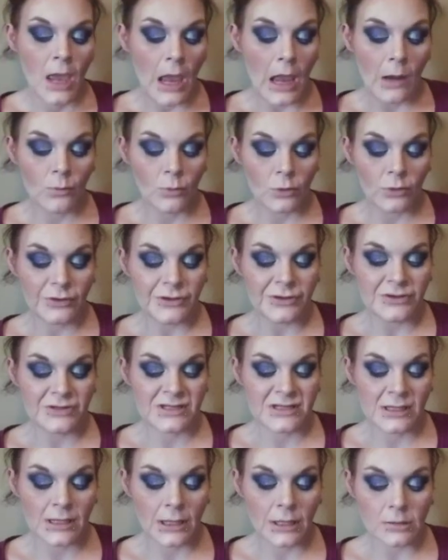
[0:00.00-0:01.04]
and we'll use
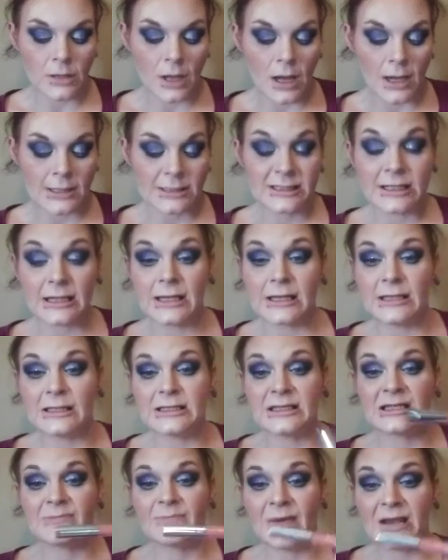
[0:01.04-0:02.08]
the gloss in
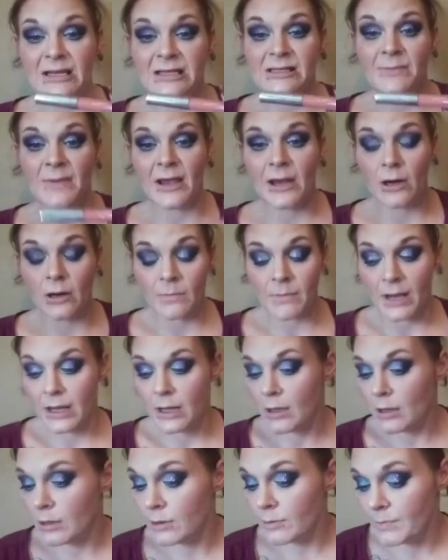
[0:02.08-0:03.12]
Space Maker by
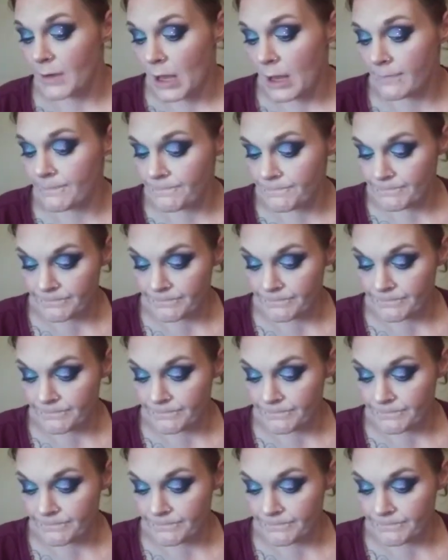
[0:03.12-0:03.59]
ColourPop.